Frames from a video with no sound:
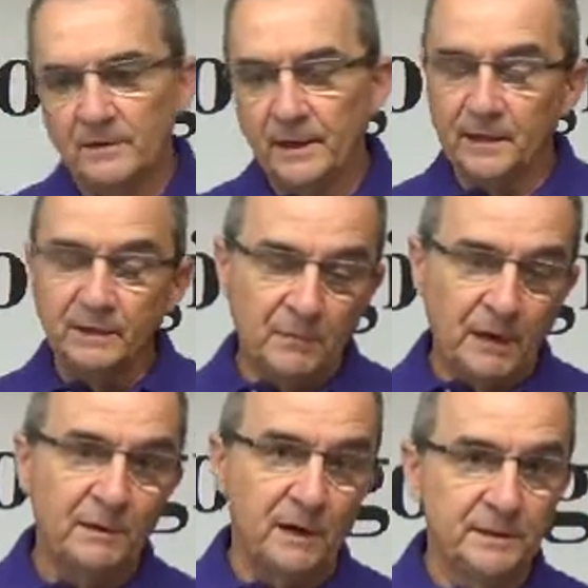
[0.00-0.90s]
that in
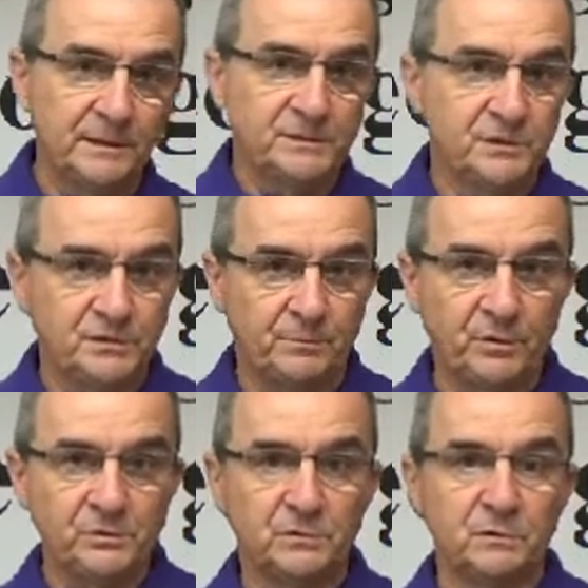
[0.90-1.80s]
my mind, it's just a
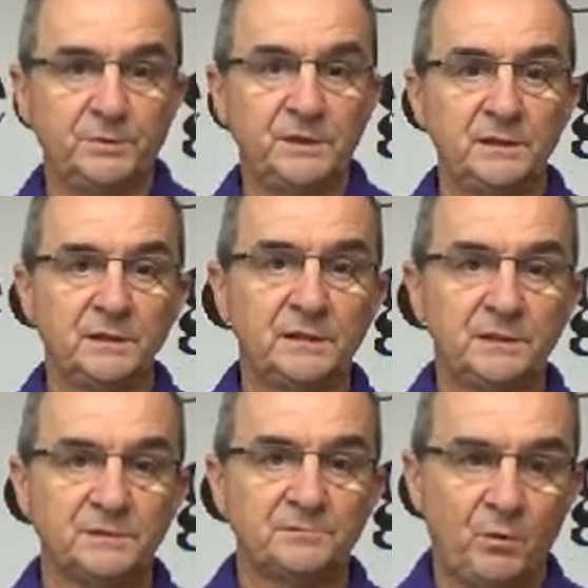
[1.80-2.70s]
personal opinion at
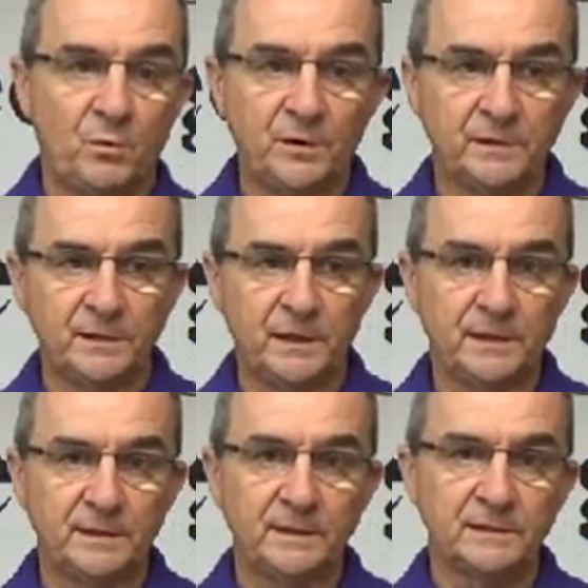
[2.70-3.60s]
this point,
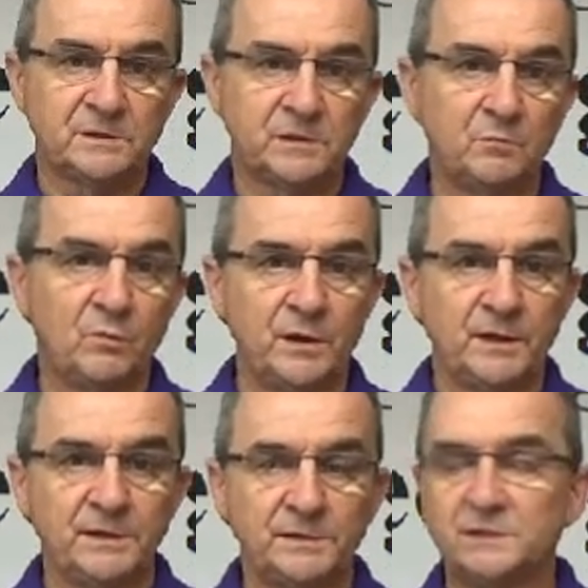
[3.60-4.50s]
that in some
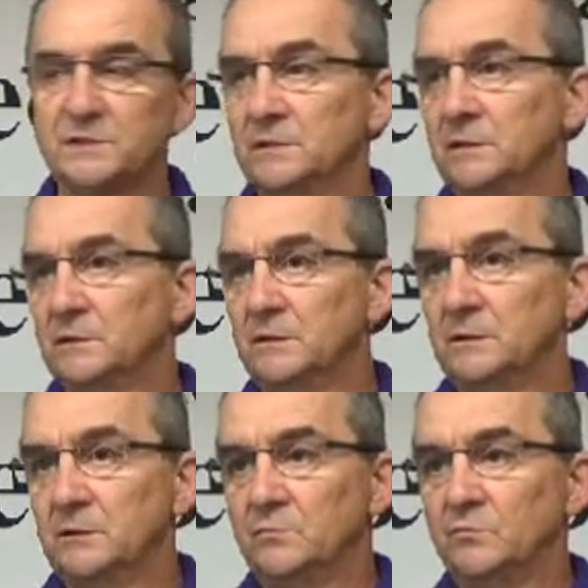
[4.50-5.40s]
ways
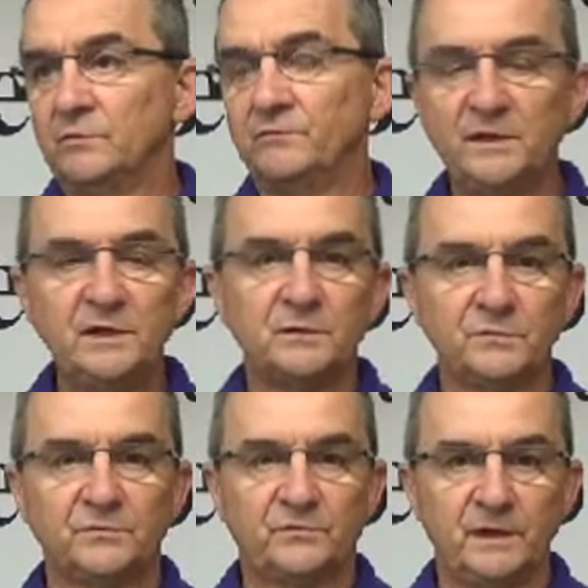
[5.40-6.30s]

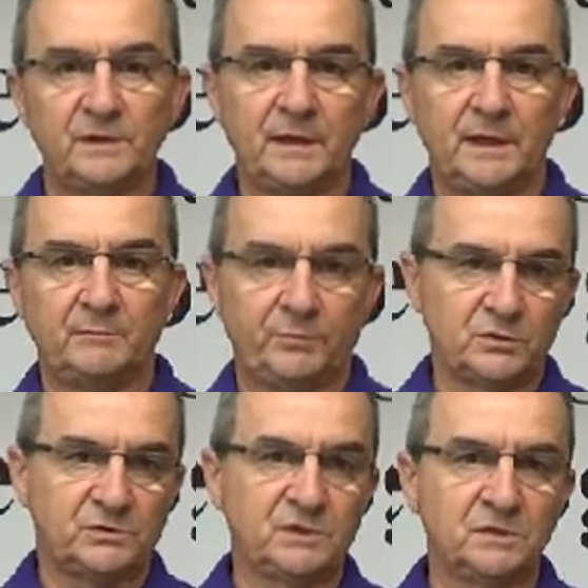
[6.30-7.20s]
reveals that that
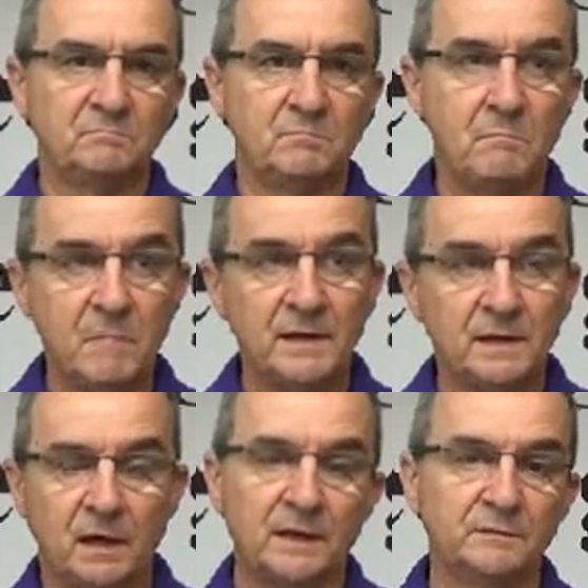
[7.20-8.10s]
person may
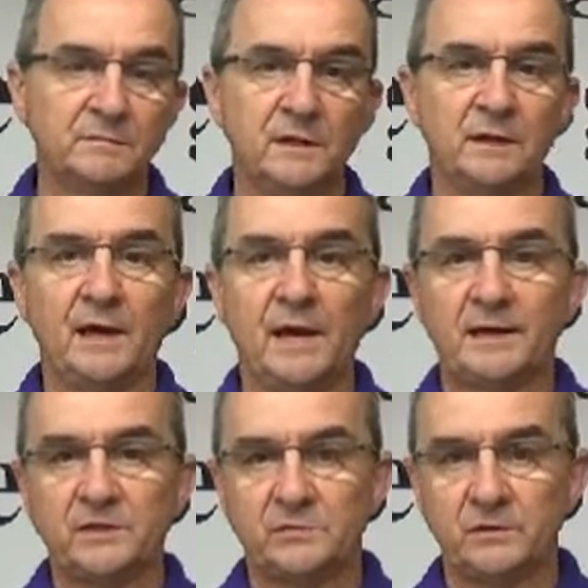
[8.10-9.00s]
not
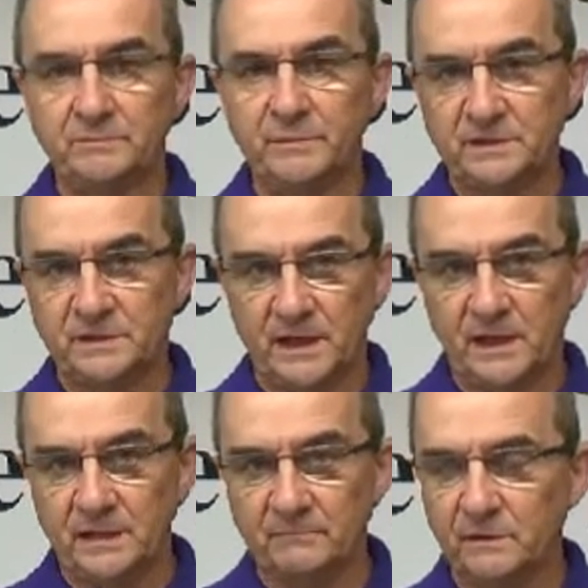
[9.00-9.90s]
actually be
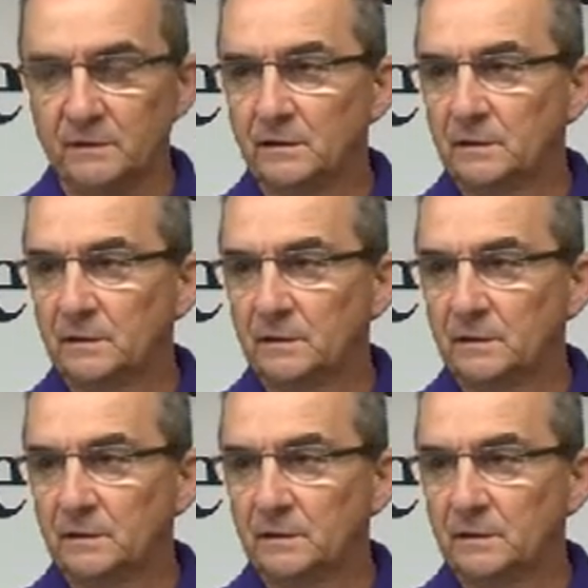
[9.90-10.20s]
saved.